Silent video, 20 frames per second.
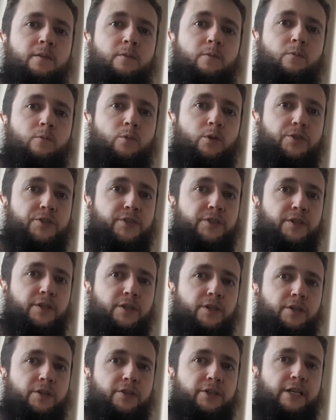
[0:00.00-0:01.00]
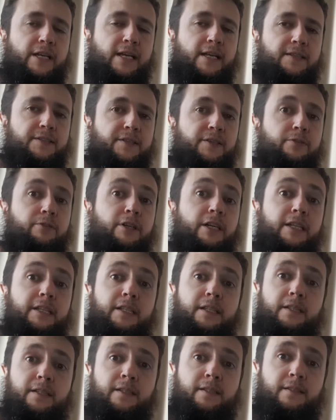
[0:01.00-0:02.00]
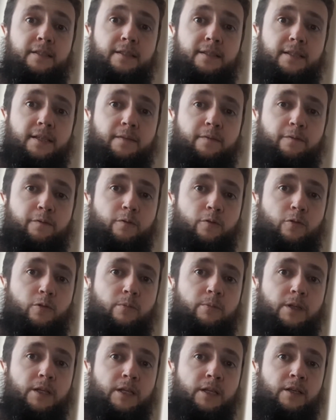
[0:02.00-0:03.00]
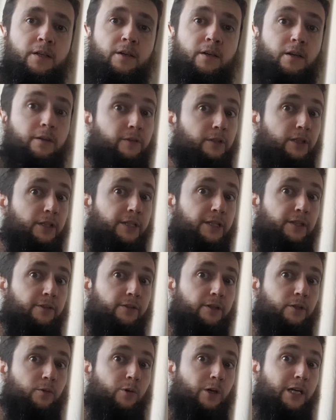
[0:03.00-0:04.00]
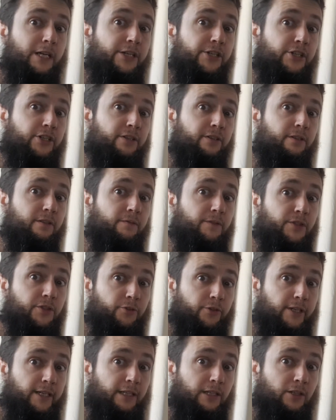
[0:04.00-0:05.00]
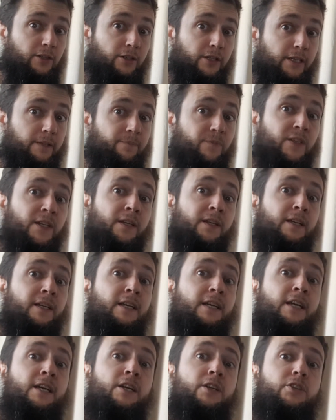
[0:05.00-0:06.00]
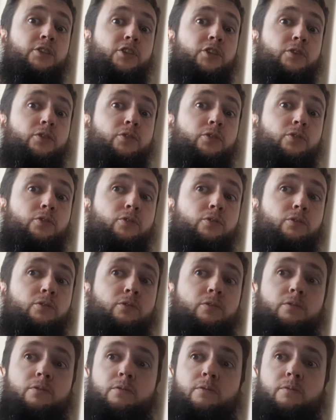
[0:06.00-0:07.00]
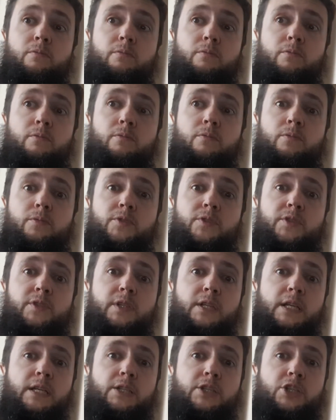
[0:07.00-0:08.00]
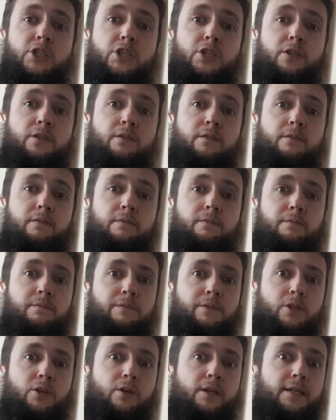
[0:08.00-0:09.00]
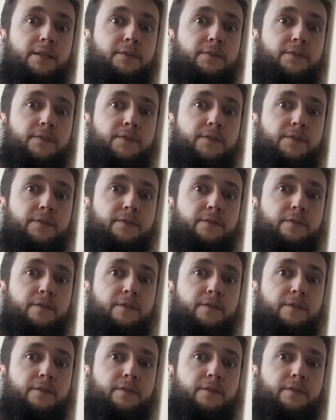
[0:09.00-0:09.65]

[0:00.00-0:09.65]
what's known as the gradient intercept form of a linear equation of a straight line to sketch lines.